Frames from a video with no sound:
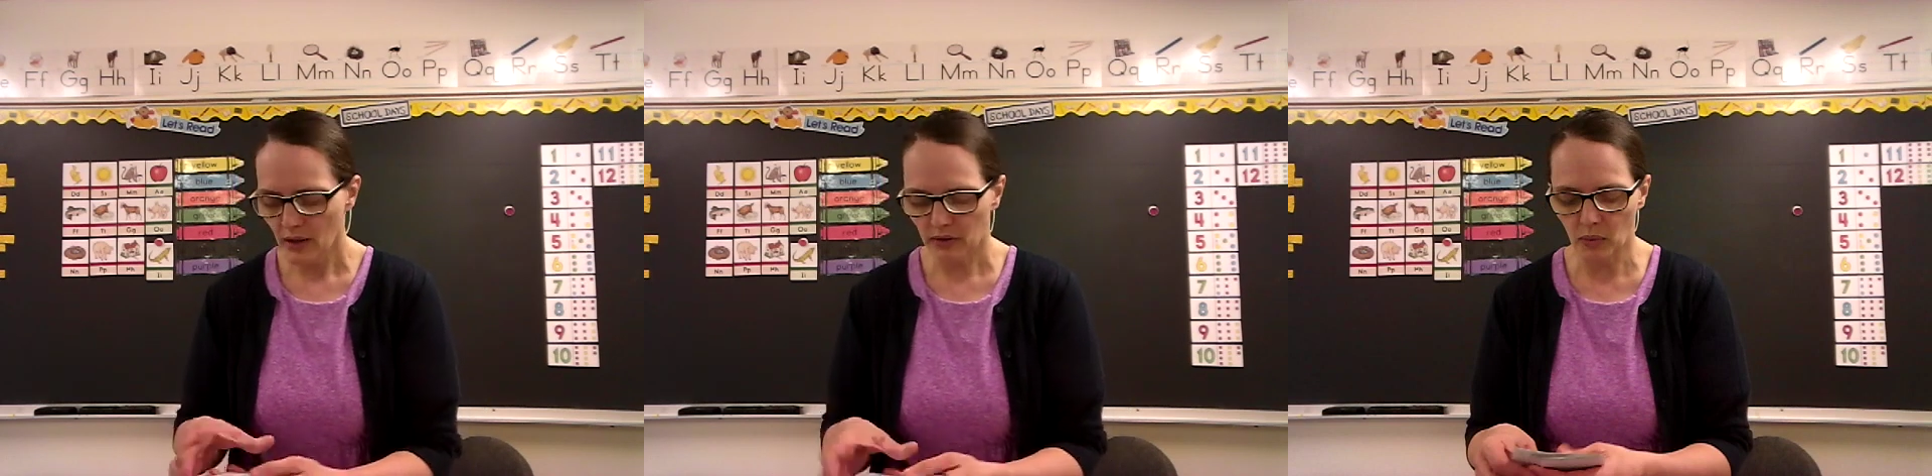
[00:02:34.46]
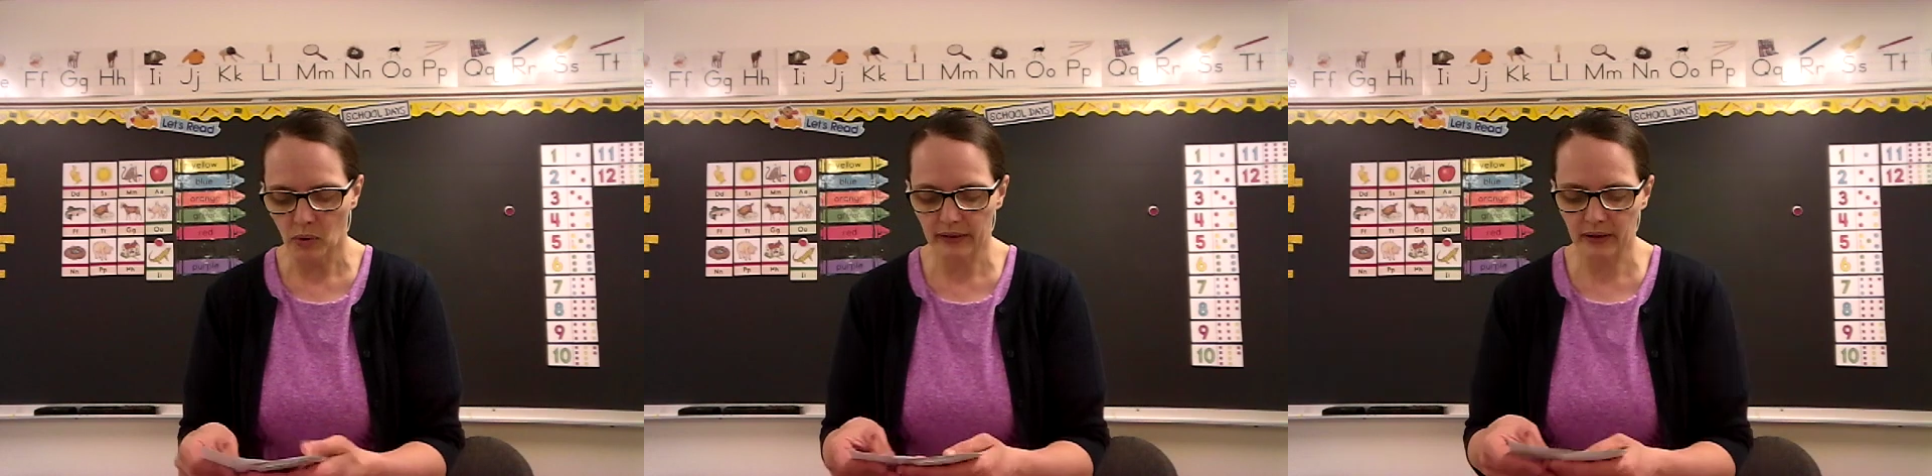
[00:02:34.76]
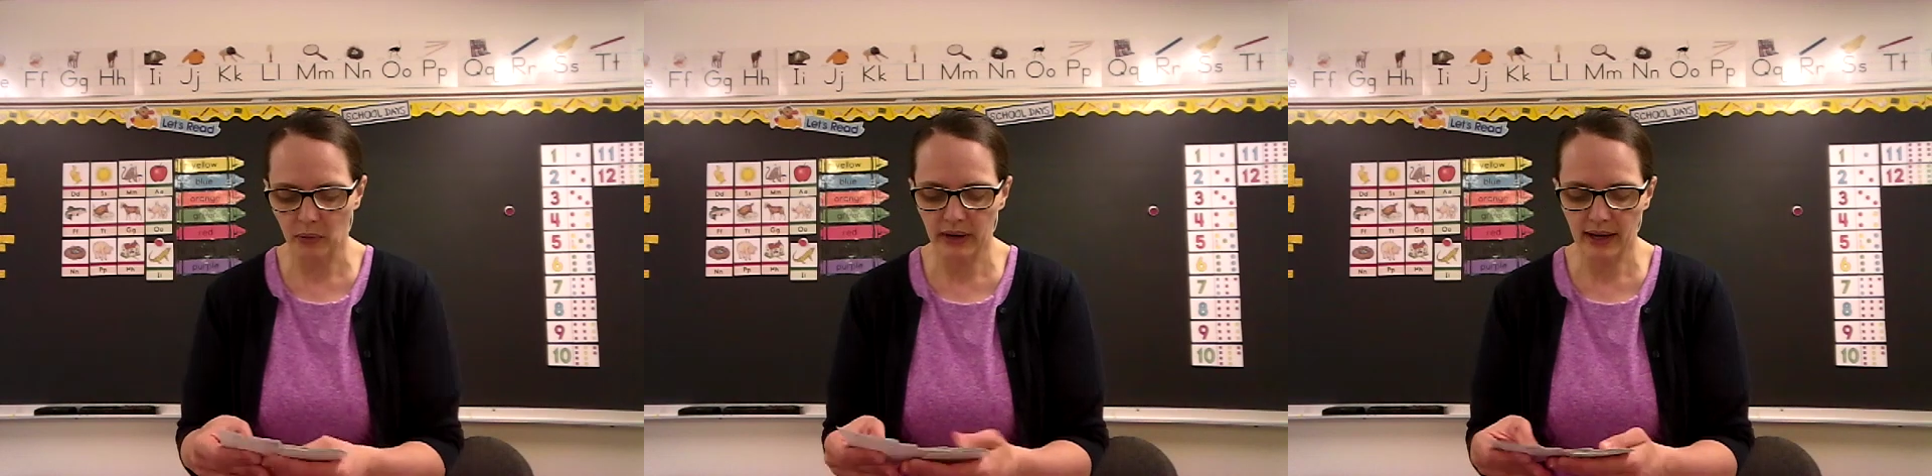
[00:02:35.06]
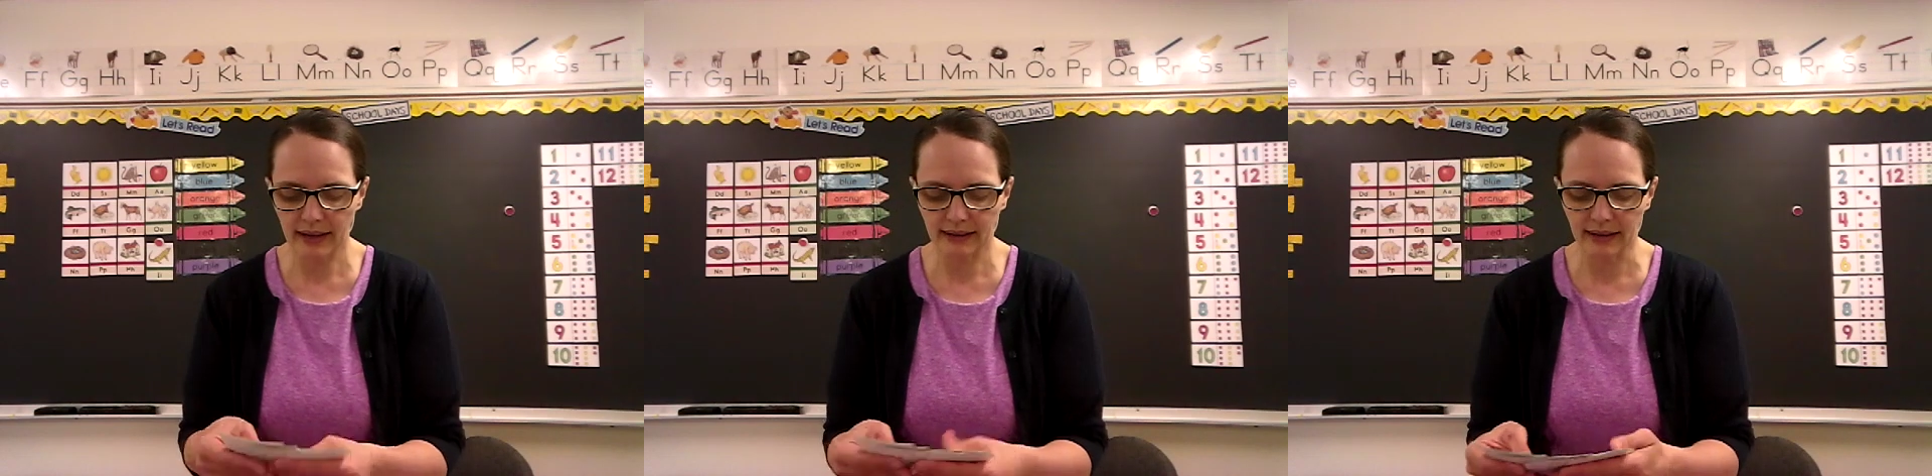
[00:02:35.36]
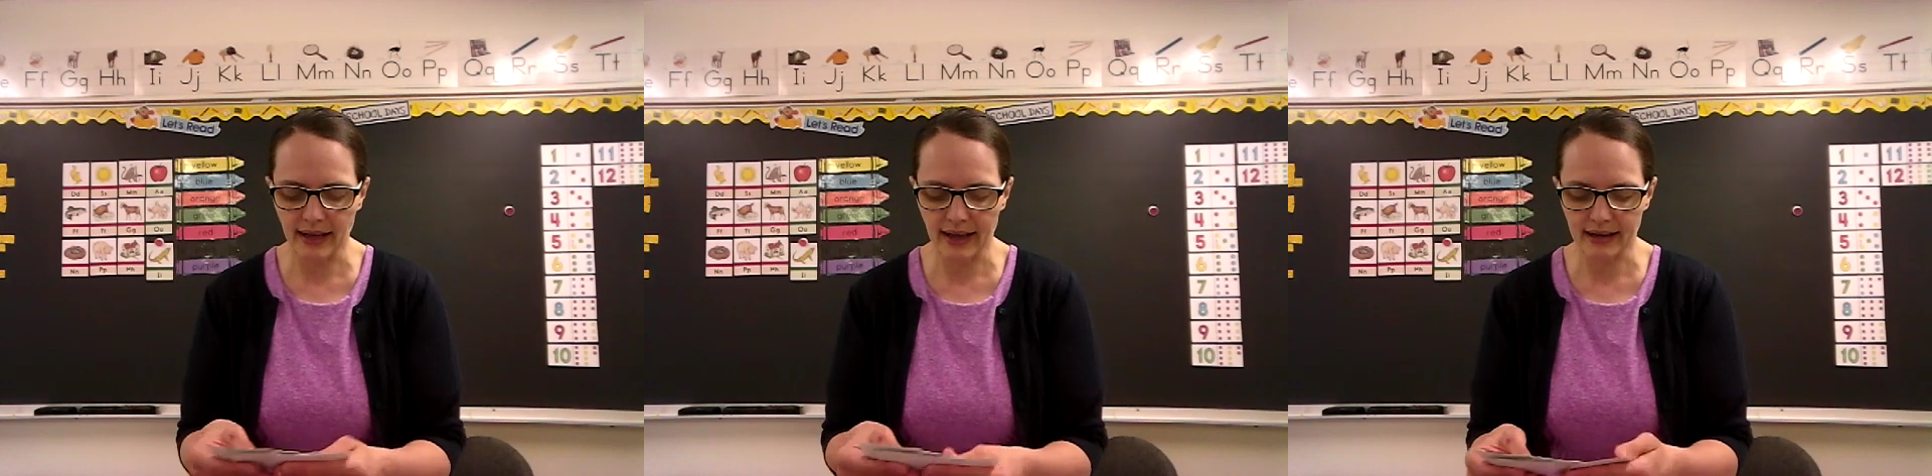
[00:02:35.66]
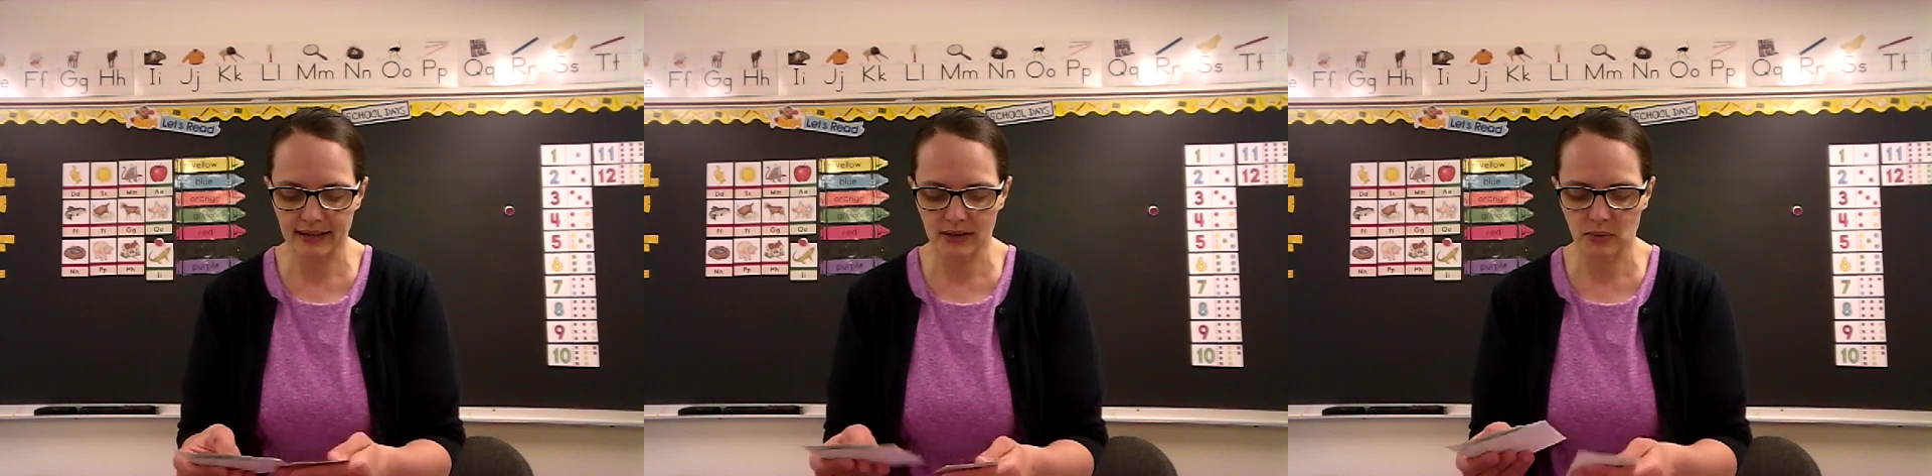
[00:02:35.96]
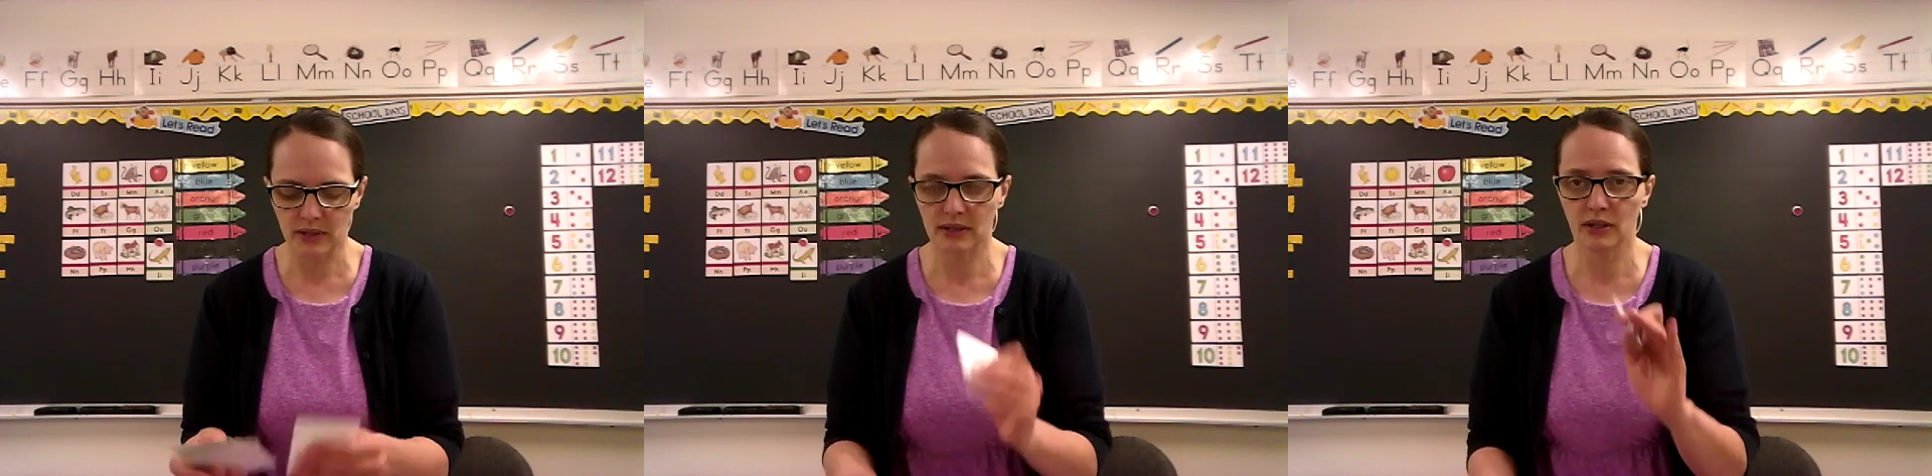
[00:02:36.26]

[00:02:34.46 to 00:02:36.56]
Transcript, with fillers: The one that we had last was